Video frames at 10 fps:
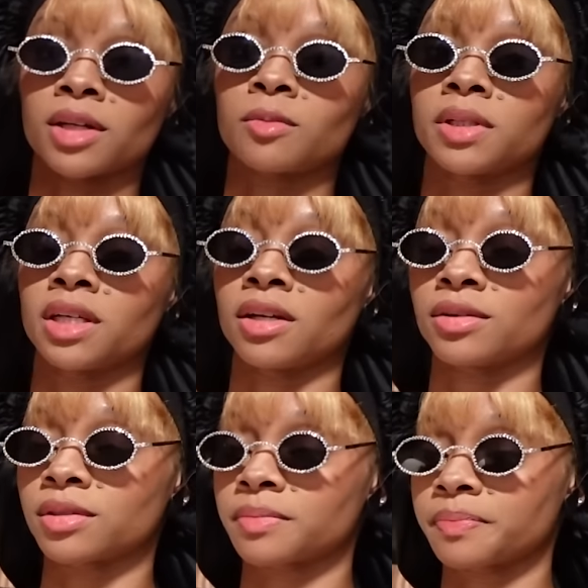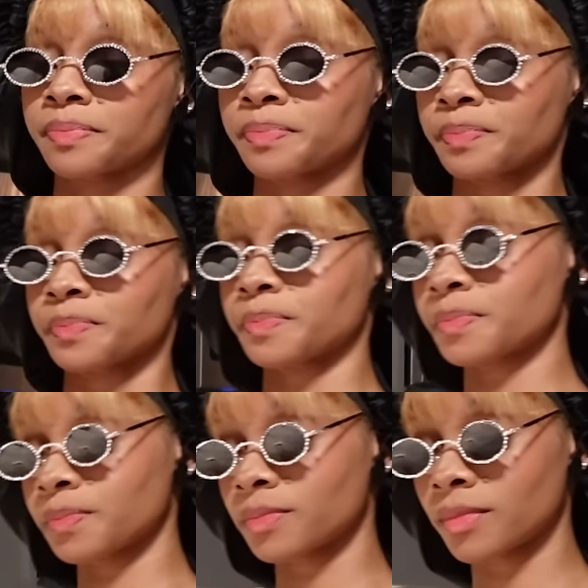mashed potatoes.
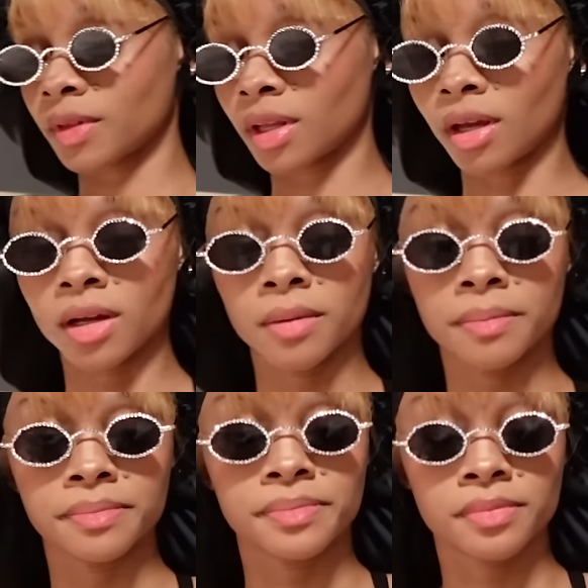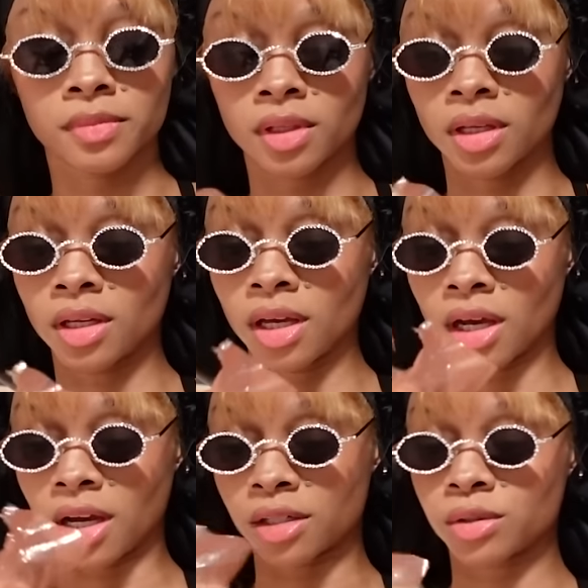Um,
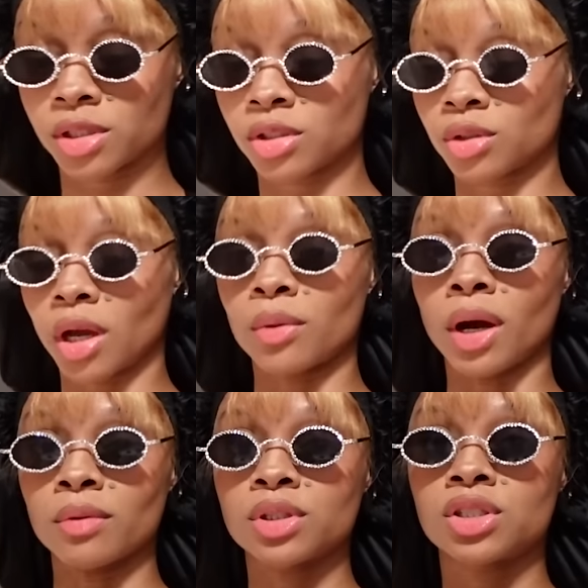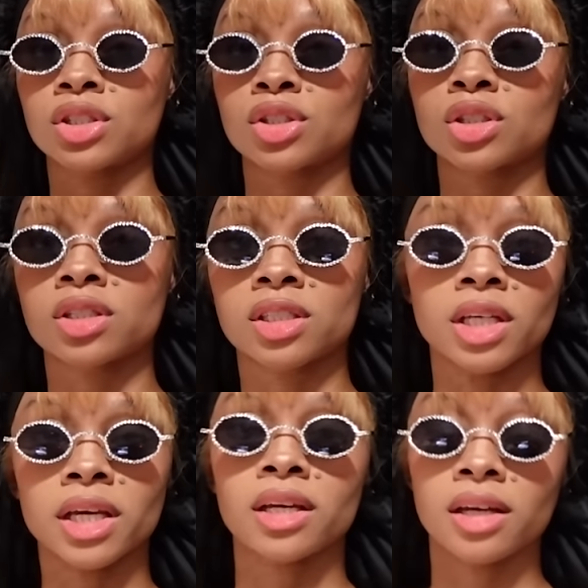I was, I, I was just
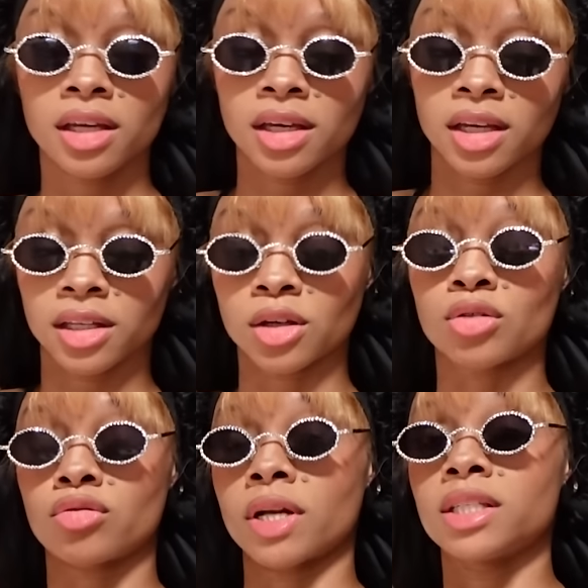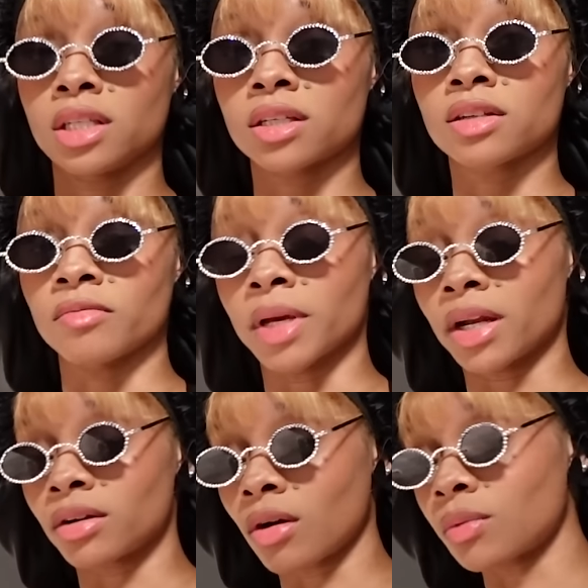sick in the craziest of
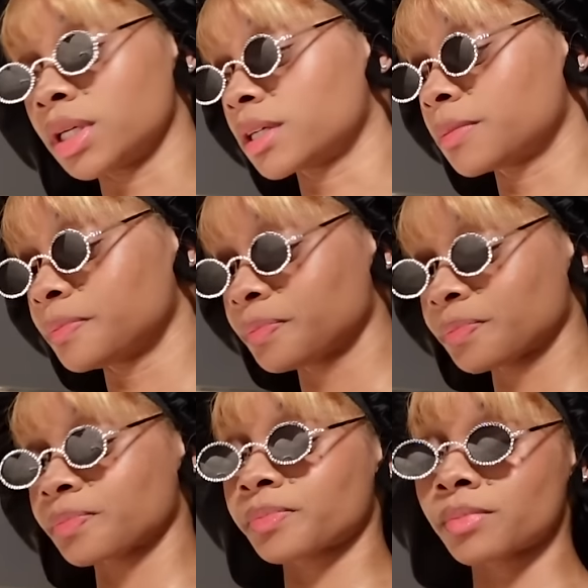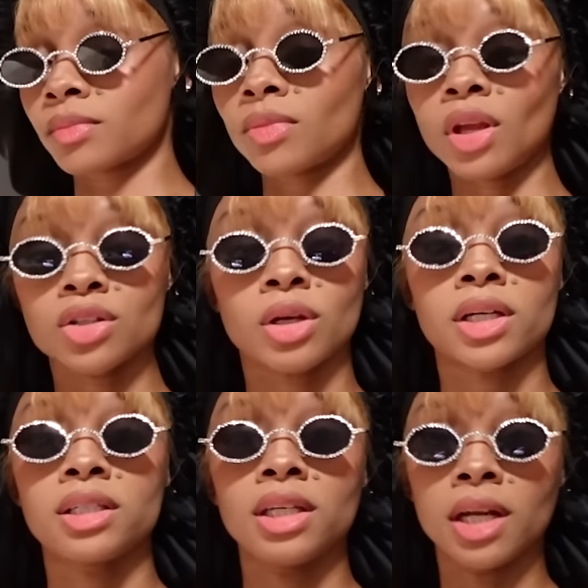manner all week. So I
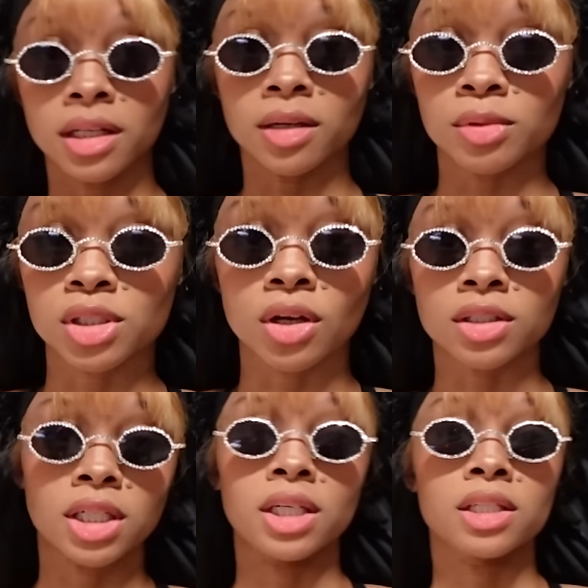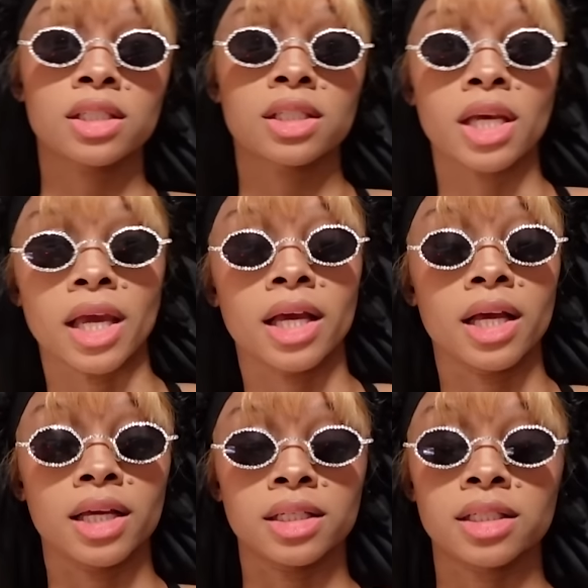couldn't eat anything but saltines
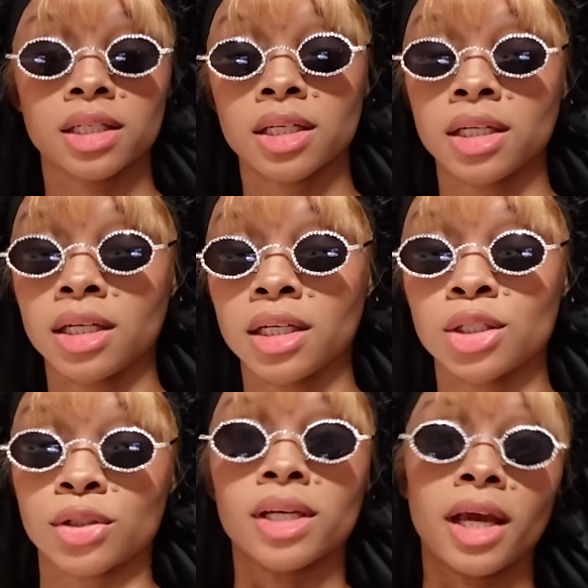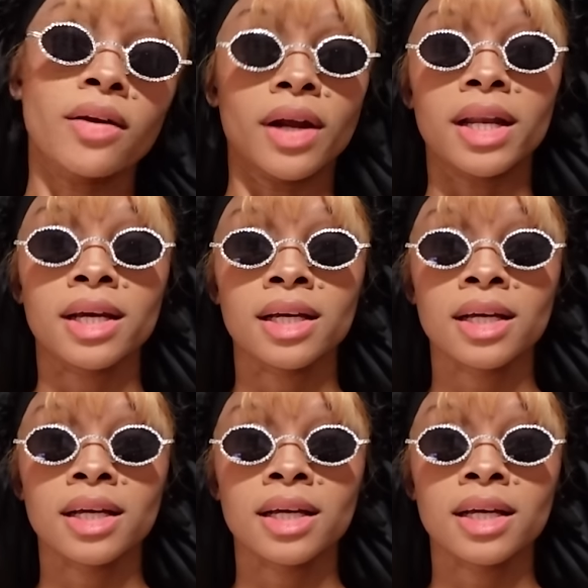and drink Gatorade.